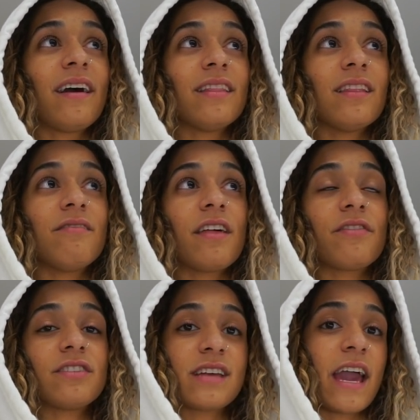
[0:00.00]
I love that
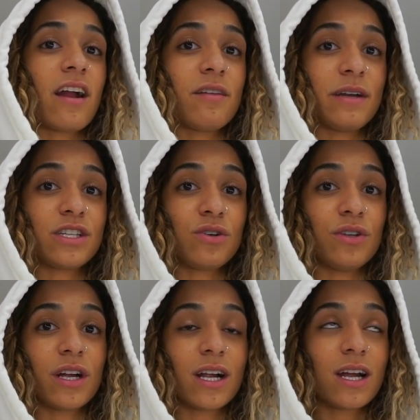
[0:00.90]
there's a hair on my
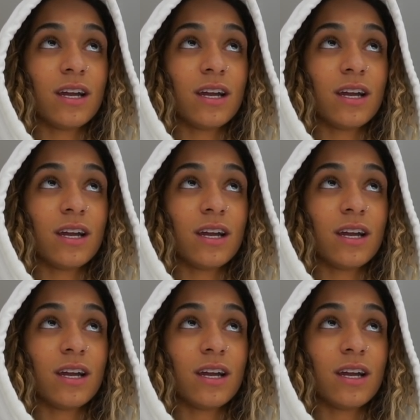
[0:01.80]
shoulder.